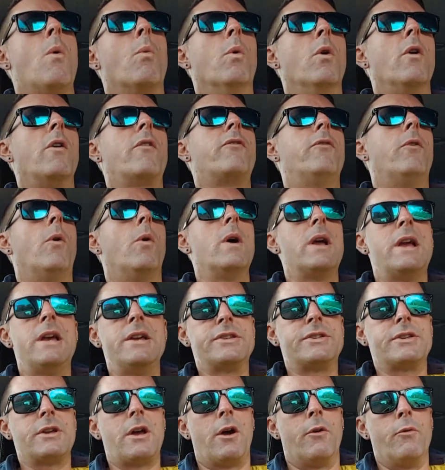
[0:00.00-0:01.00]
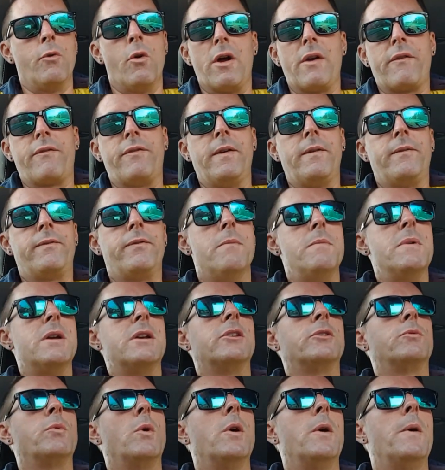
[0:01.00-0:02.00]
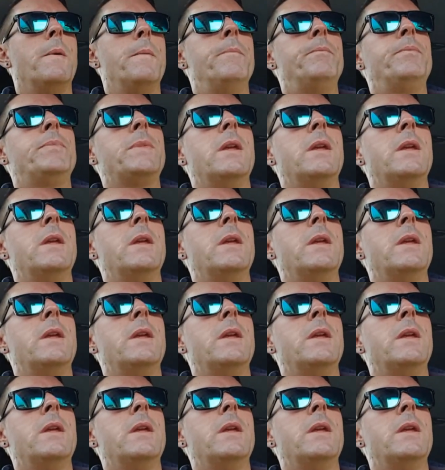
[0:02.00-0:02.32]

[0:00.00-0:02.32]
work for is a right fit for me as well.